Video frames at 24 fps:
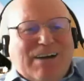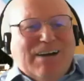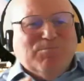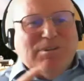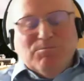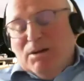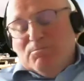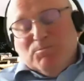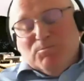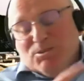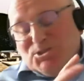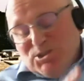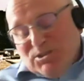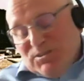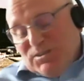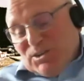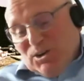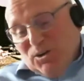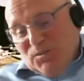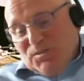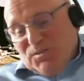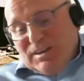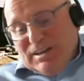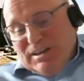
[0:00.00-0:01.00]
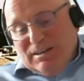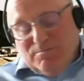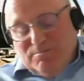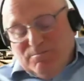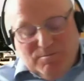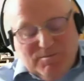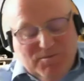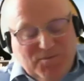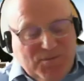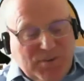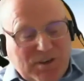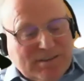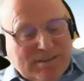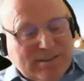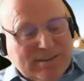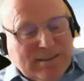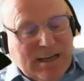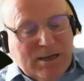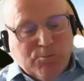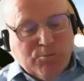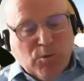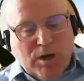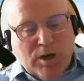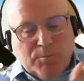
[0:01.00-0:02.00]
I'm not sure if I got the first
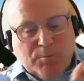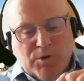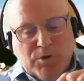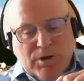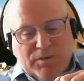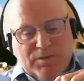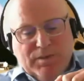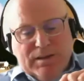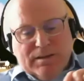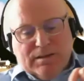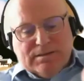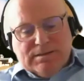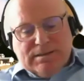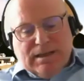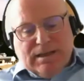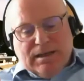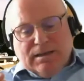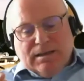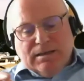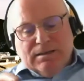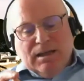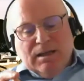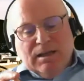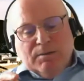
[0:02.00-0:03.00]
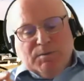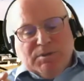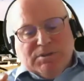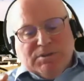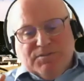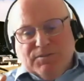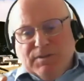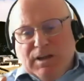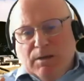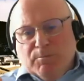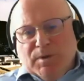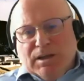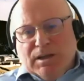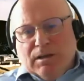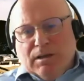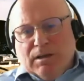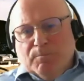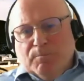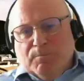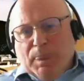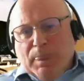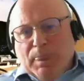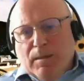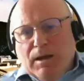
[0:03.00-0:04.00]
name right, but I think the second name is Fleming,
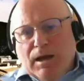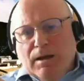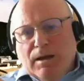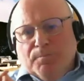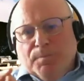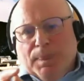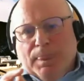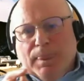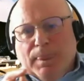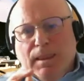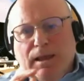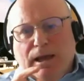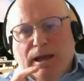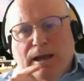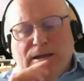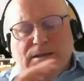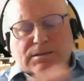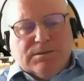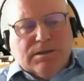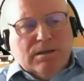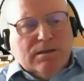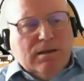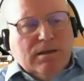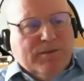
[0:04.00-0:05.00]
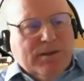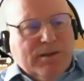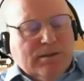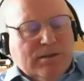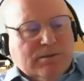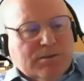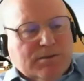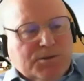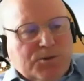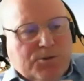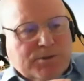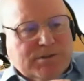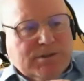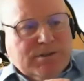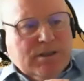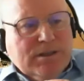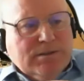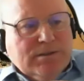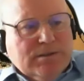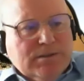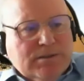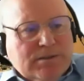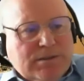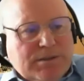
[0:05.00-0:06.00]
um, and he's a, I think he's a
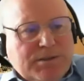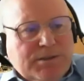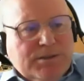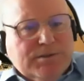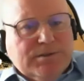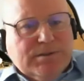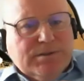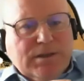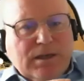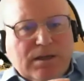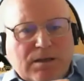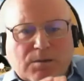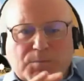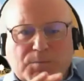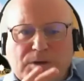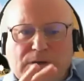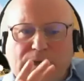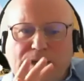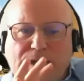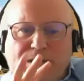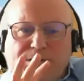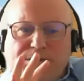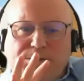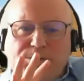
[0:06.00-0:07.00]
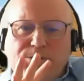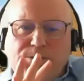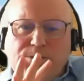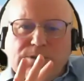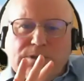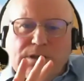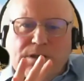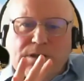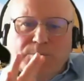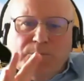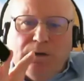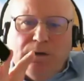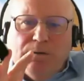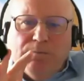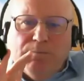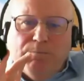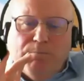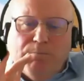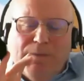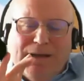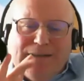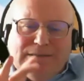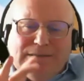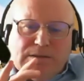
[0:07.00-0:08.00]
neuroscientist at UCL, but he's talking about
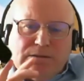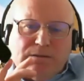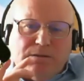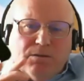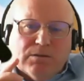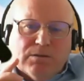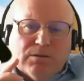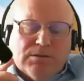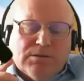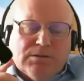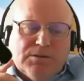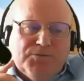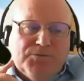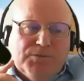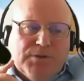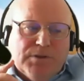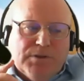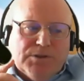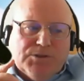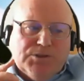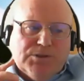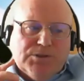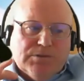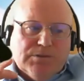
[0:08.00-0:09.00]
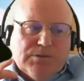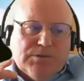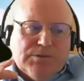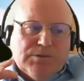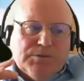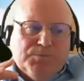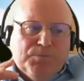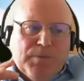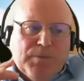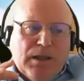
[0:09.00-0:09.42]
metacognitive functions